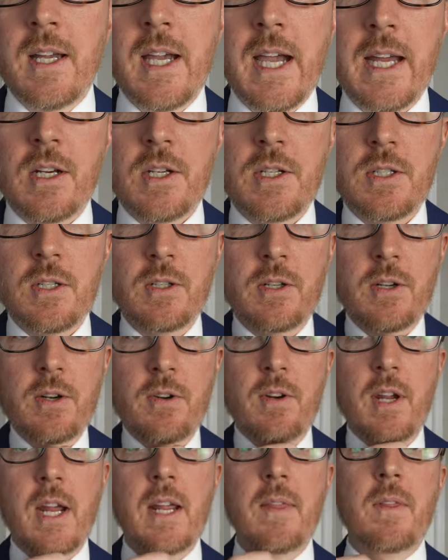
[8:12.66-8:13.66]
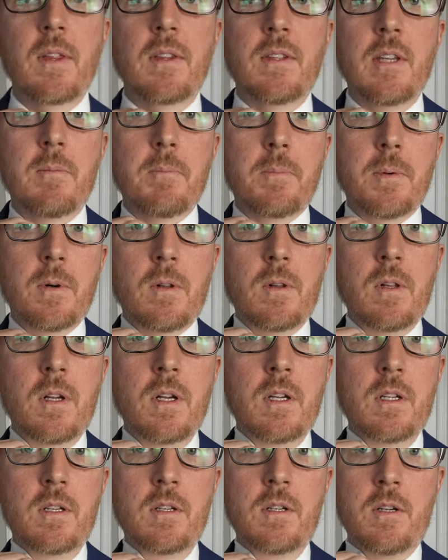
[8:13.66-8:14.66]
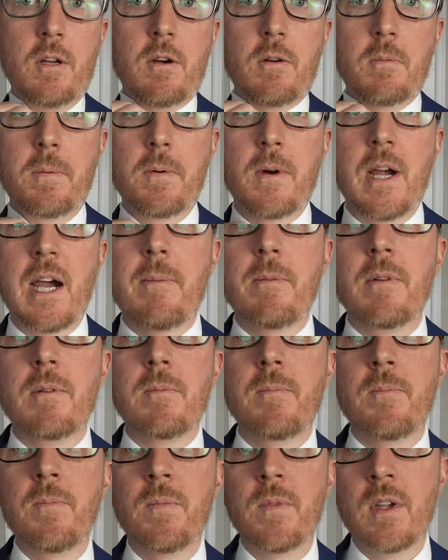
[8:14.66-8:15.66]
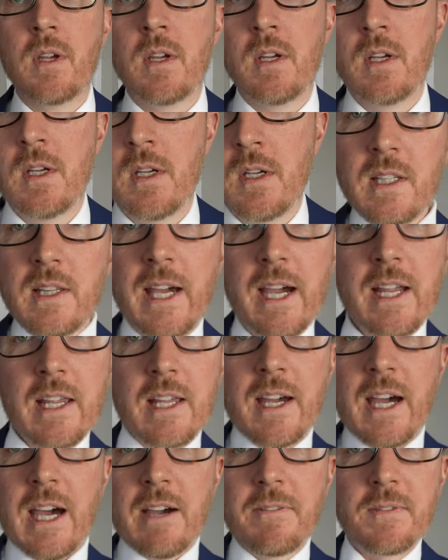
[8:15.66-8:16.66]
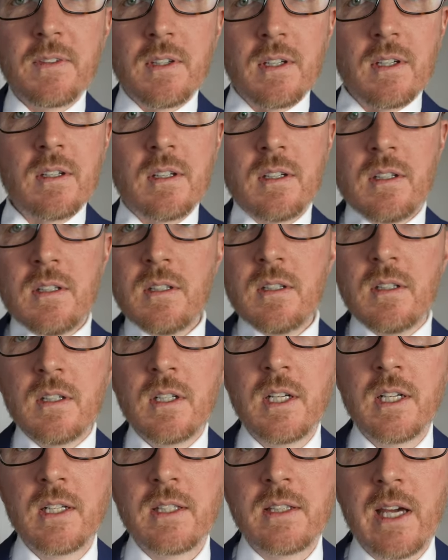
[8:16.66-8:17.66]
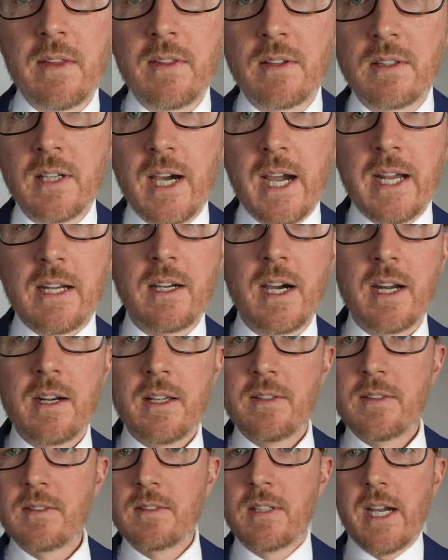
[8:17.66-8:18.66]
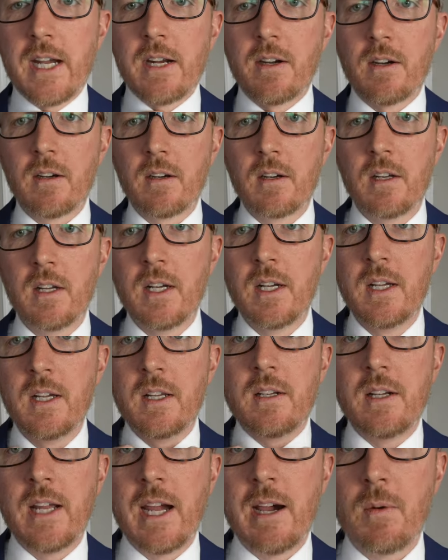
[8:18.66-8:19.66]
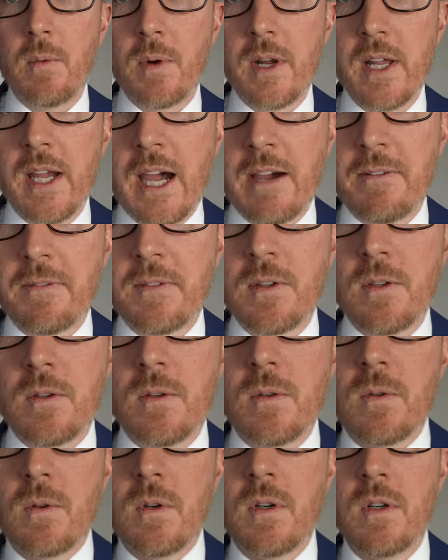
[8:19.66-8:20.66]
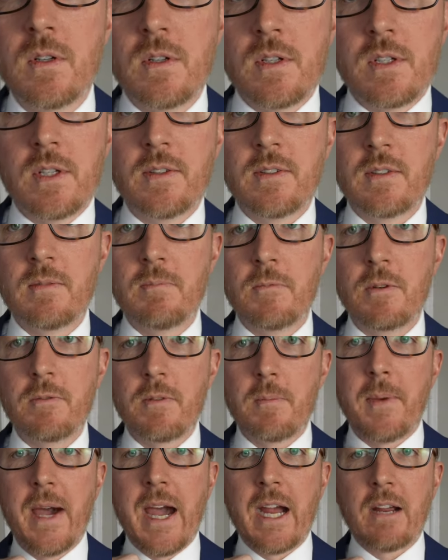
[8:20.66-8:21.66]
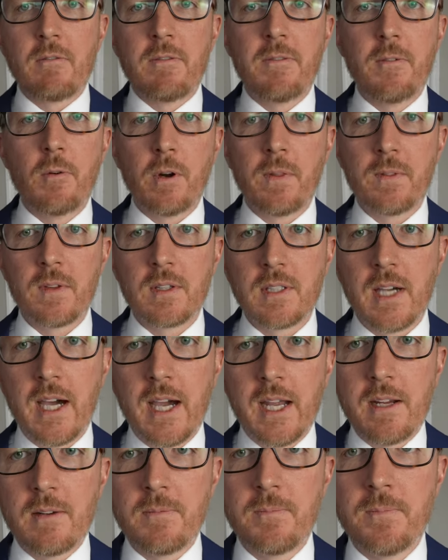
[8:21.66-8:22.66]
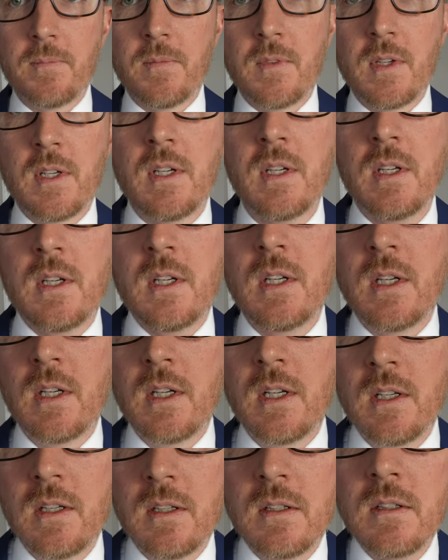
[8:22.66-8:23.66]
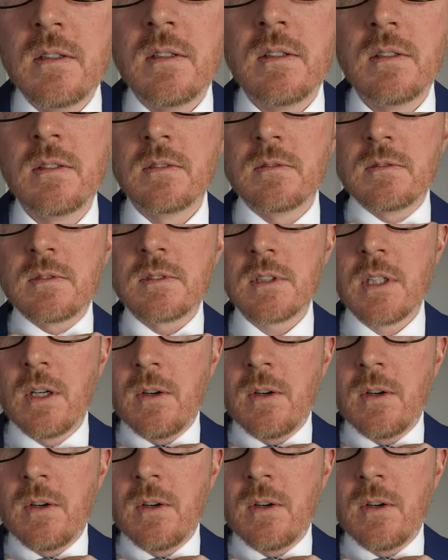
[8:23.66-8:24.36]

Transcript: And it should create the dimple, no problem. And now you have to, now the tie knot is tighter, now we have to just move it back and forth to tie it.